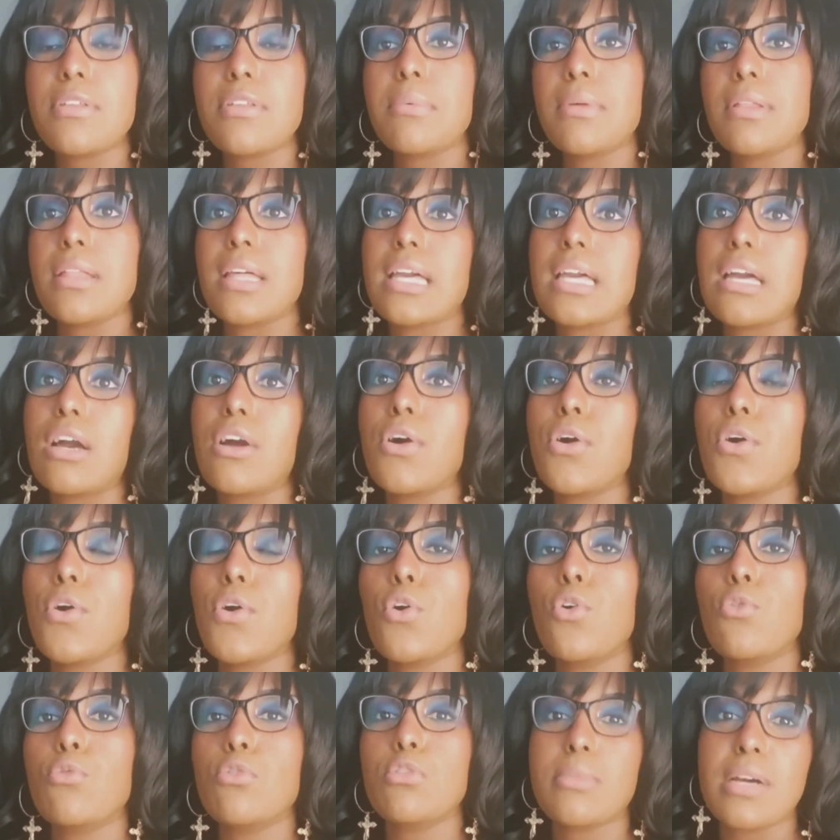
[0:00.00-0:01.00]
They'd be like,
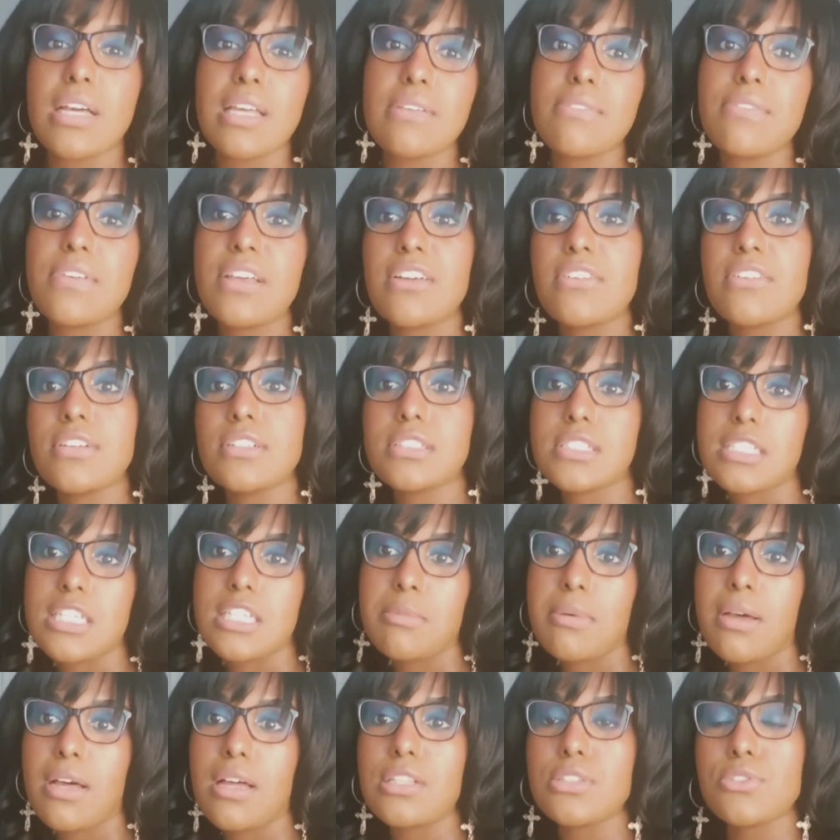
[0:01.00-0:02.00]
oh, well, my favorite
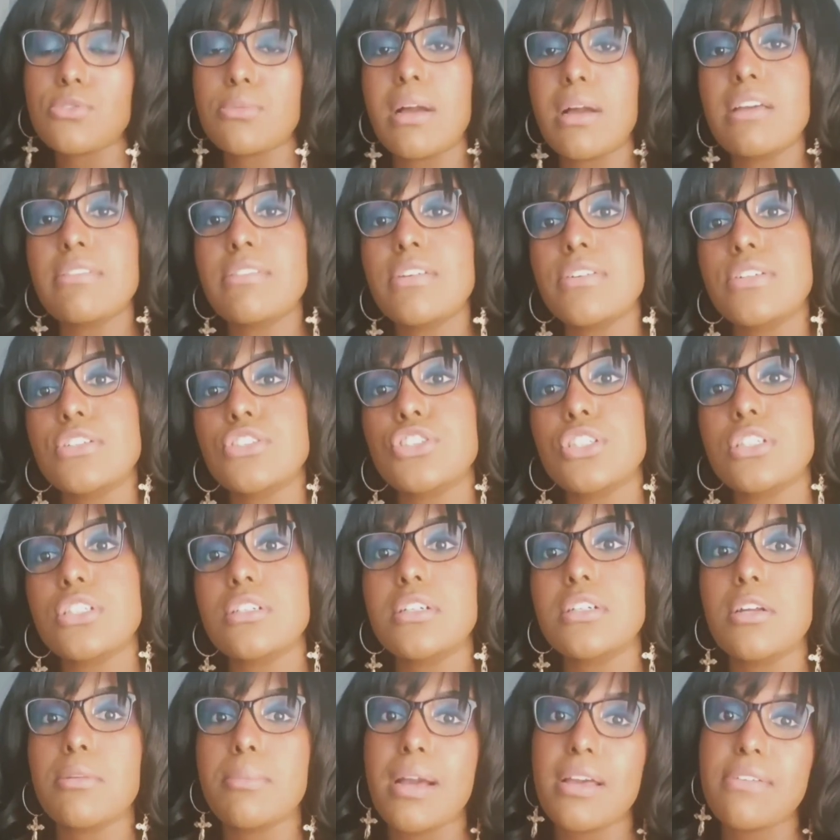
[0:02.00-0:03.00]
T-Boss or my favorite
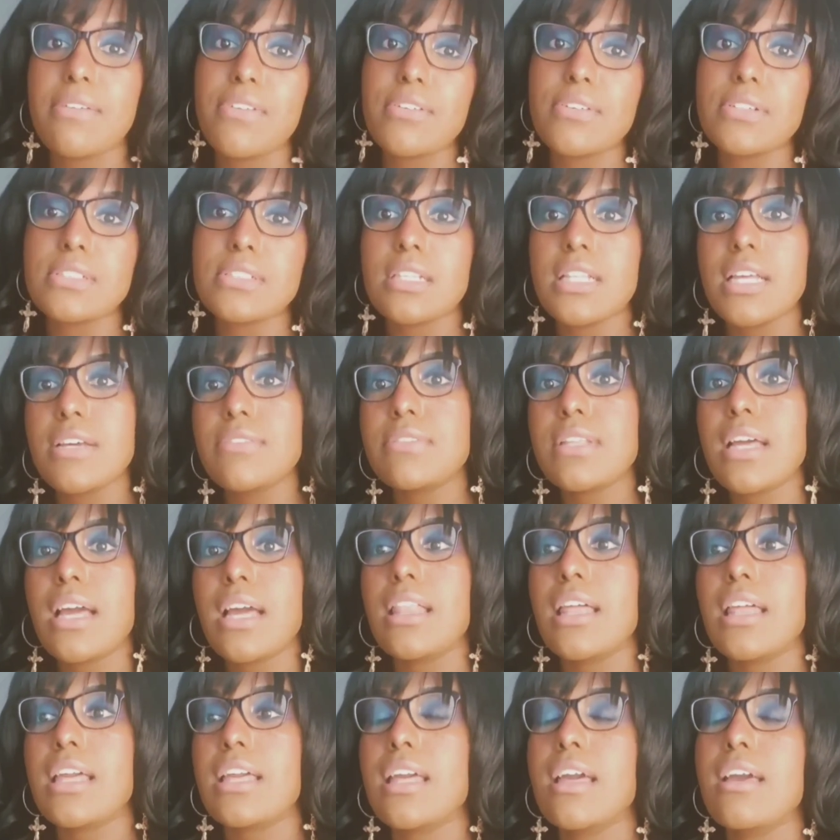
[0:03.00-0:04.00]
Shirley or my favorite's Left
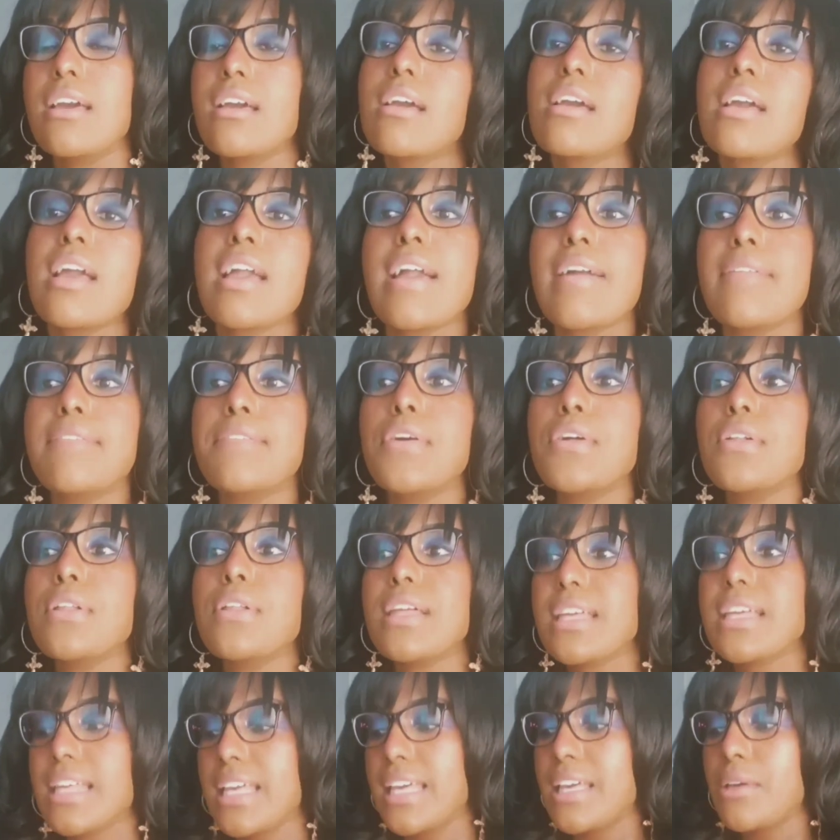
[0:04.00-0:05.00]
Eye. Like I feel
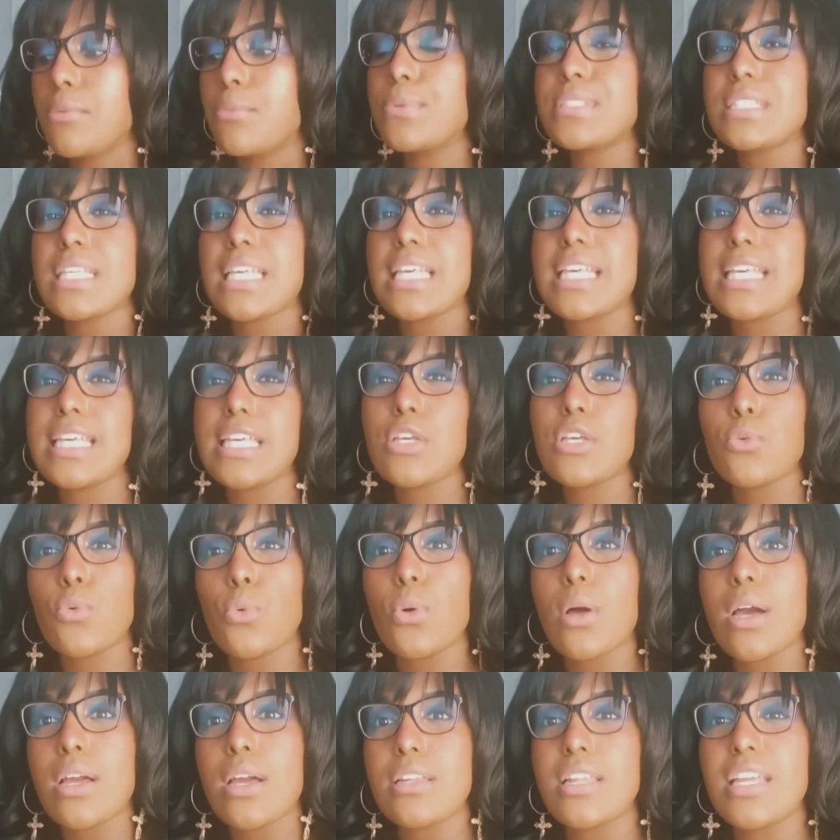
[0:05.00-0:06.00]
like it was
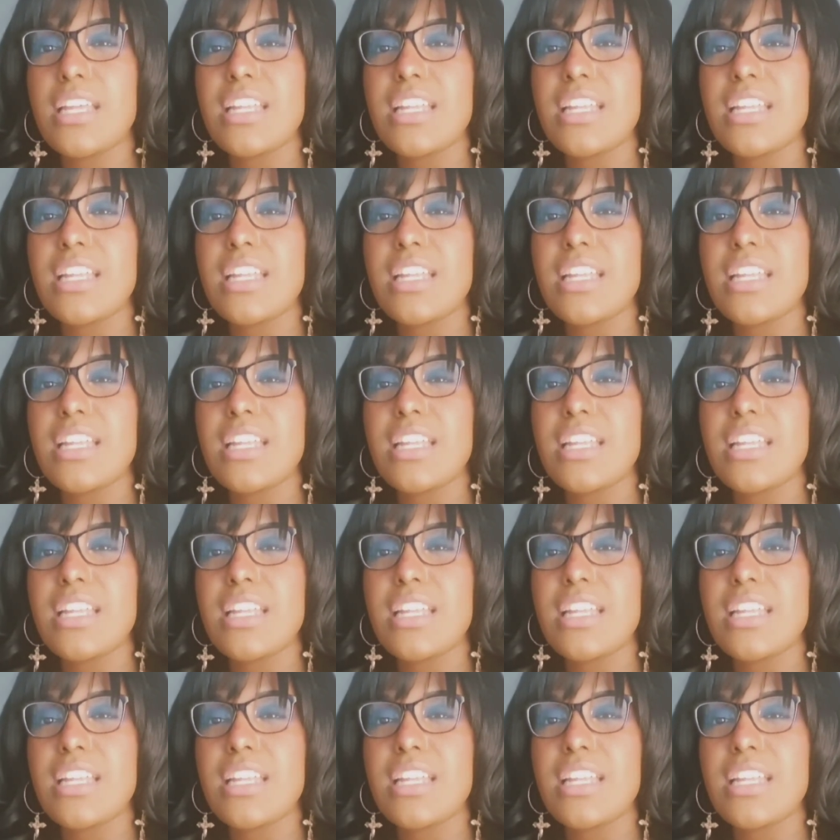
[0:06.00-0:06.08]
equal.